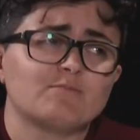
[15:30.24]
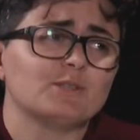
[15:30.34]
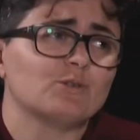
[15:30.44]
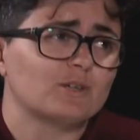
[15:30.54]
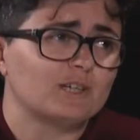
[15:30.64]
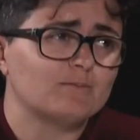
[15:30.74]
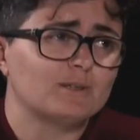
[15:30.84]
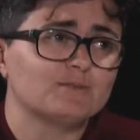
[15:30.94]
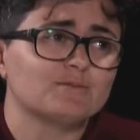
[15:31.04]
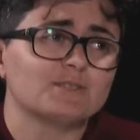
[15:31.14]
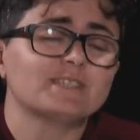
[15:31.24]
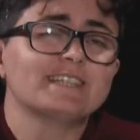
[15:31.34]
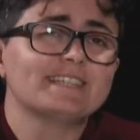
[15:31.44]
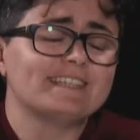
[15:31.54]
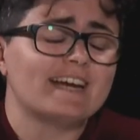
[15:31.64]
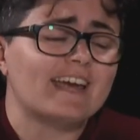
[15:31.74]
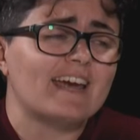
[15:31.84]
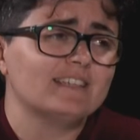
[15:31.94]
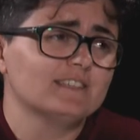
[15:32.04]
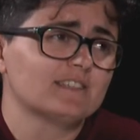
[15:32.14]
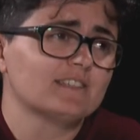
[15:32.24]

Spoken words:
talking about for decades.